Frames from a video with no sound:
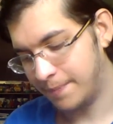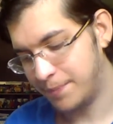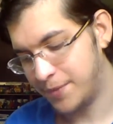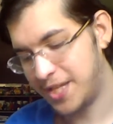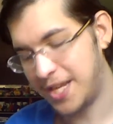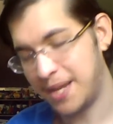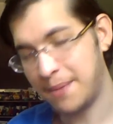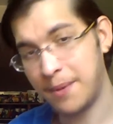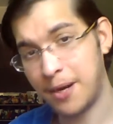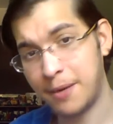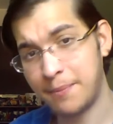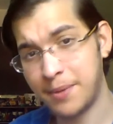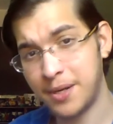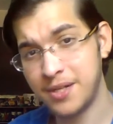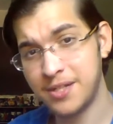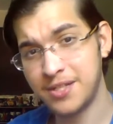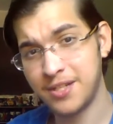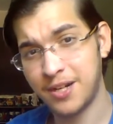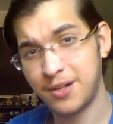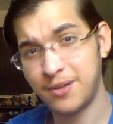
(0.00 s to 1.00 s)
So yeah, Mario
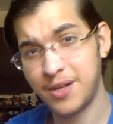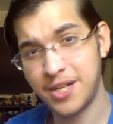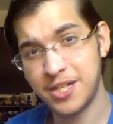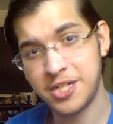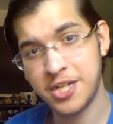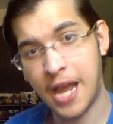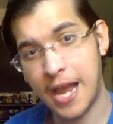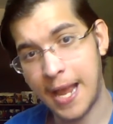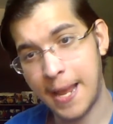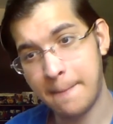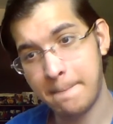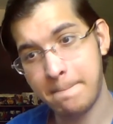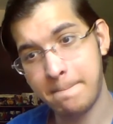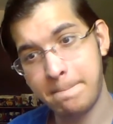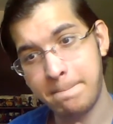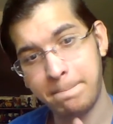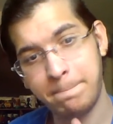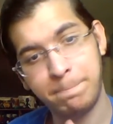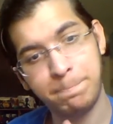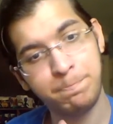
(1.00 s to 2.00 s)
Party Star Rush,
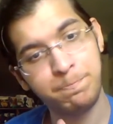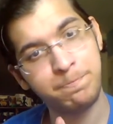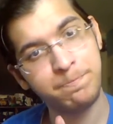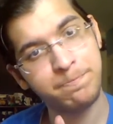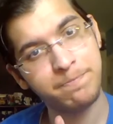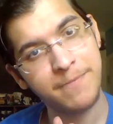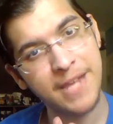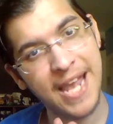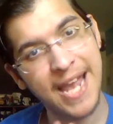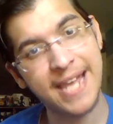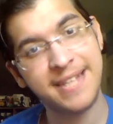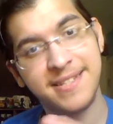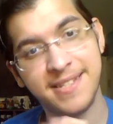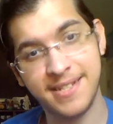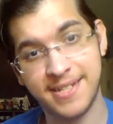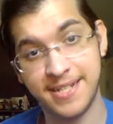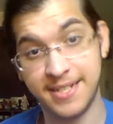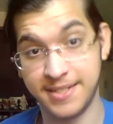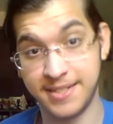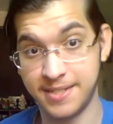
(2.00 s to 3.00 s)
I'm
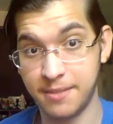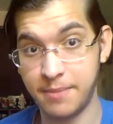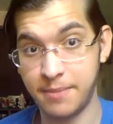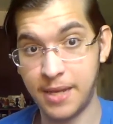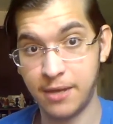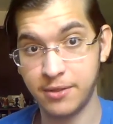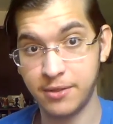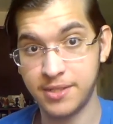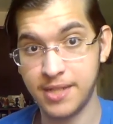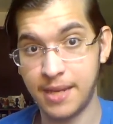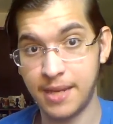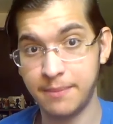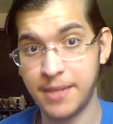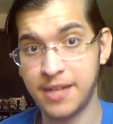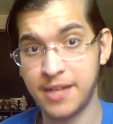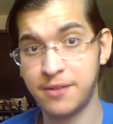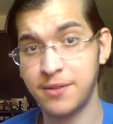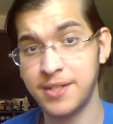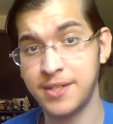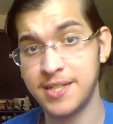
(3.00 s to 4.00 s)
hesitant about. I'm
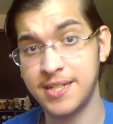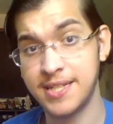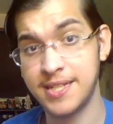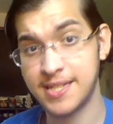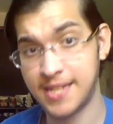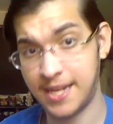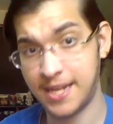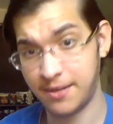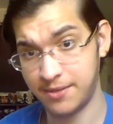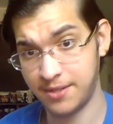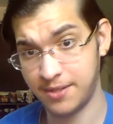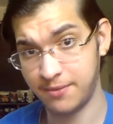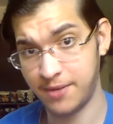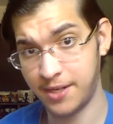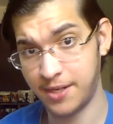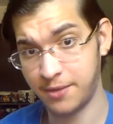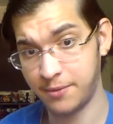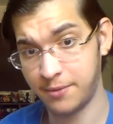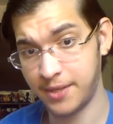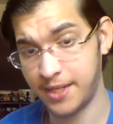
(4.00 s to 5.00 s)
not going to discount it
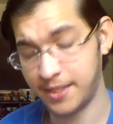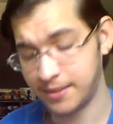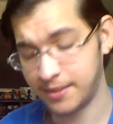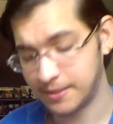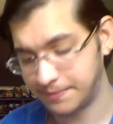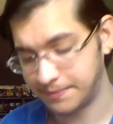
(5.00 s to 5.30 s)
right away.